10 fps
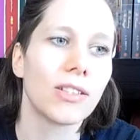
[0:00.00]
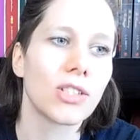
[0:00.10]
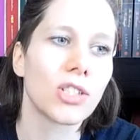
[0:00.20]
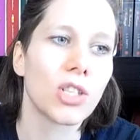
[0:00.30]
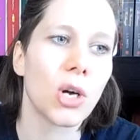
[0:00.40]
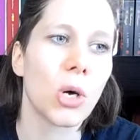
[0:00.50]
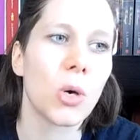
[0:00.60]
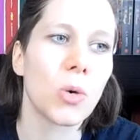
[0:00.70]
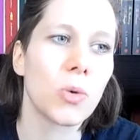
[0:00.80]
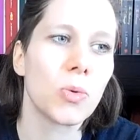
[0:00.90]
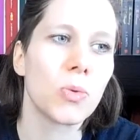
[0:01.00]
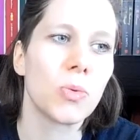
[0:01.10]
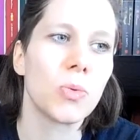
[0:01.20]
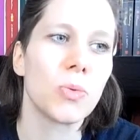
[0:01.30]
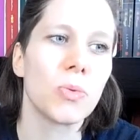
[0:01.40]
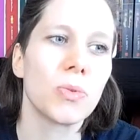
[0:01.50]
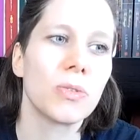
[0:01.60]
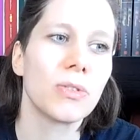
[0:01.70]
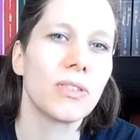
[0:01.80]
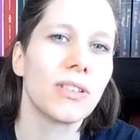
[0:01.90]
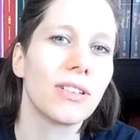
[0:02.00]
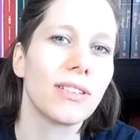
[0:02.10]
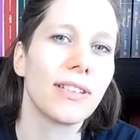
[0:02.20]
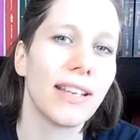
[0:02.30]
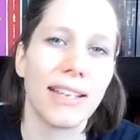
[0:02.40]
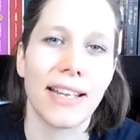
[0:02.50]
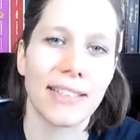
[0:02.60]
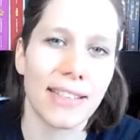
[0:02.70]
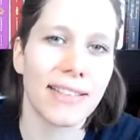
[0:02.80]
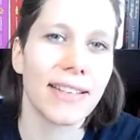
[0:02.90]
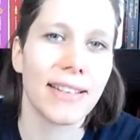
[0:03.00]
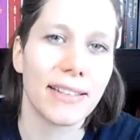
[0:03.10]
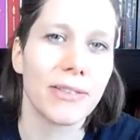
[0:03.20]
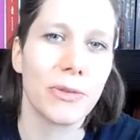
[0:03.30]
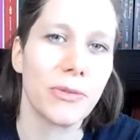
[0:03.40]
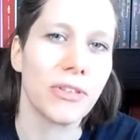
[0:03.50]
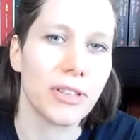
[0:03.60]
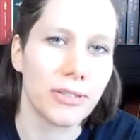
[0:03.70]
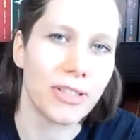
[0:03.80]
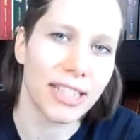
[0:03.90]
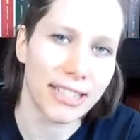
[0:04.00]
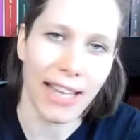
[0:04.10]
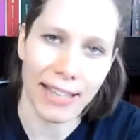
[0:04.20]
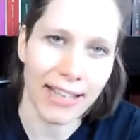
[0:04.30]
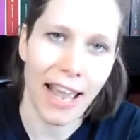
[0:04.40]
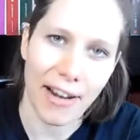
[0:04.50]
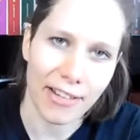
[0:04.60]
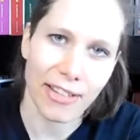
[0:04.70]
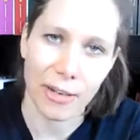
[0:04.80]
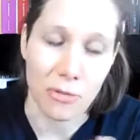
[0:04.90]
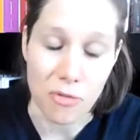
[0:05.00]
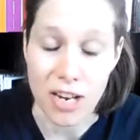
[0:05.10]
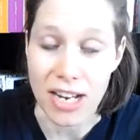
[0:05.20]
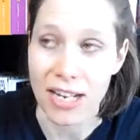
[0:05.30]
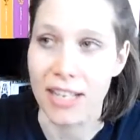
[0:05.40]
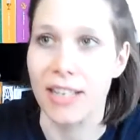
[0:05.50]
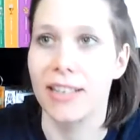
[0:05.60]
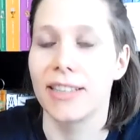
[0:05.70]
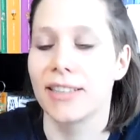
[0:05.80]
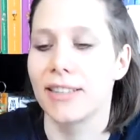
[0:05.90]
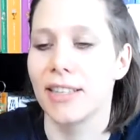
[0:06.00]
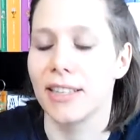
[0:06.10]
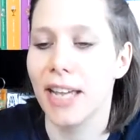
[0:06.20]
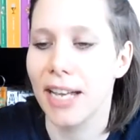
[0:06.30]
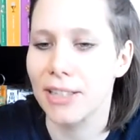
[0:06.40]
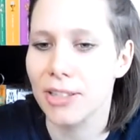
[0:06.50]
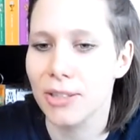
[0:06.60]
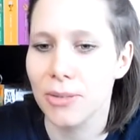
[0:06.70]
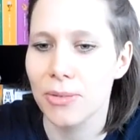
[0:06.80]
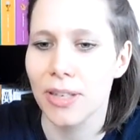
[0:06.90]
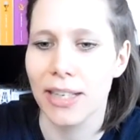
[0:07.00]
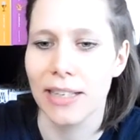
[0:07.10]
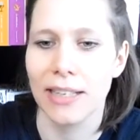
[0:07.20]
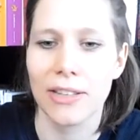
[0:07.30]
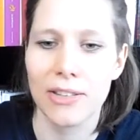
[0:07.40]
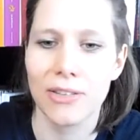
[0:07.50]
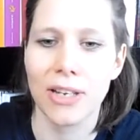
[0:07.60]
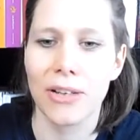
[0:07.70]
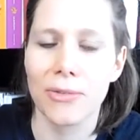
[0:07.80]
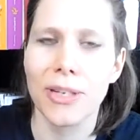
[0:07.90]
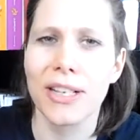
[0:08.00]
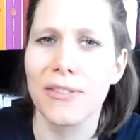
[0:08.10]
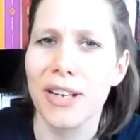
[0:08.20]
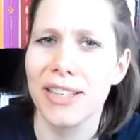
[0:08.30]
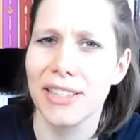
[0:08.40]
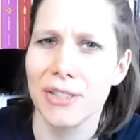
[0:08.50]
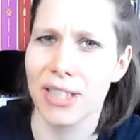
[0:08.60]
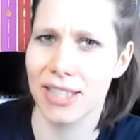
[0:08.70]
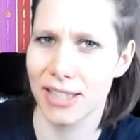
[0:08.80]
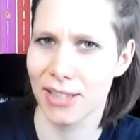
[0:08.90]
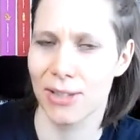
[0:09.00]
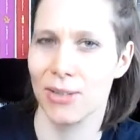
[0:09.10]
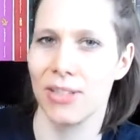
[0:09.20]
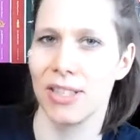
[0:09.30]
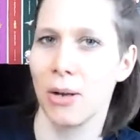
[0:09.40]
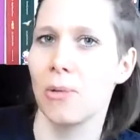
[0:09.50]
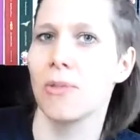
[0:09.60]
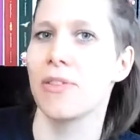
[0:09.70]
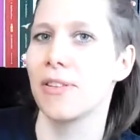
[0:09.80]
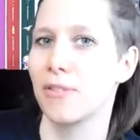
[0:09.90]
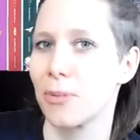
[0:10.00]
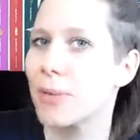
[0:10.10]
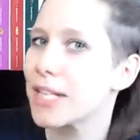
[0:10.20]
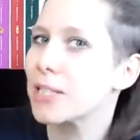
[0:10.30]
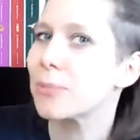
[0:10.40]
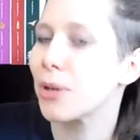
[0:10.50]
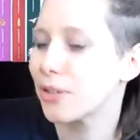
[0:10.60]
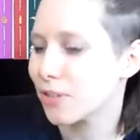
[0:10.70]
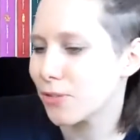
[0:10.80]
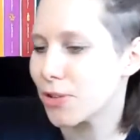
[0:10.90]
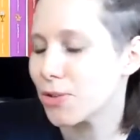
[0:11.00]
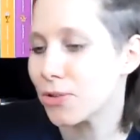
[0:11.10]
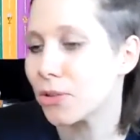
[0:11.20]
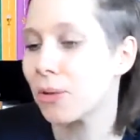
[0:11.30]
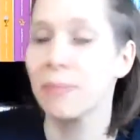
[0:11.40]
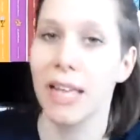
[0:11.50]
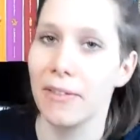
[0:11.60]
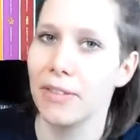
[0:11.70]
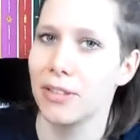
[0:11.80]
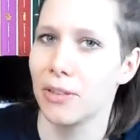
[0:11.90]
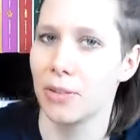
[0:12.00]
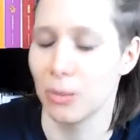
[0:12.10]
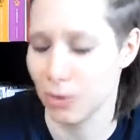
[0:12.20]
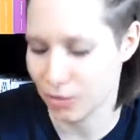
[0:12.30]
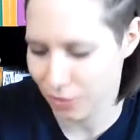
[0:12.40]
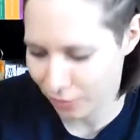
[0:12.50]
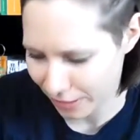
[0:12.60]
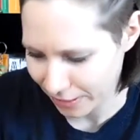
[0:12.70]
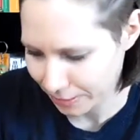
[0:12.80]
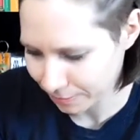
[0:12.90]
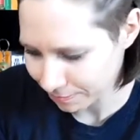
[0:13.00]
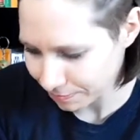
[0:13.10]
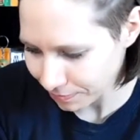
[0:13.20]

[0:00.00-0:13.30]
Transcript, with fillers: So, and as I said, Suwa is that character I really got attached to, and I really find it interesting to see the whole thing from his point of view, so I'm definitely gonna watch the film.